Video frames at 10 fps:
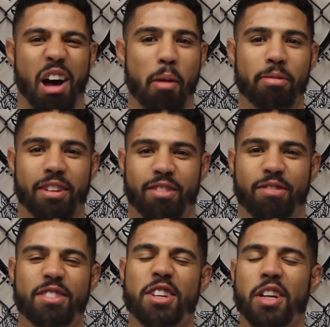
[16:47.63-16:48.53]
I'm just
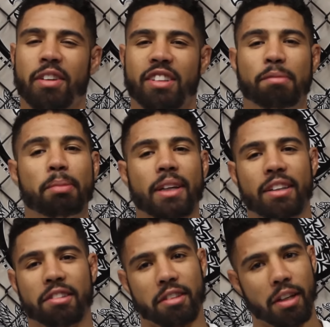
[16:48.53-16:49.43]
furious
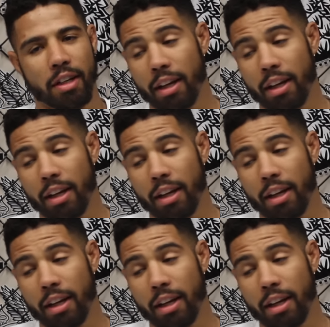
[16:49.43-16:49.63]
pissed.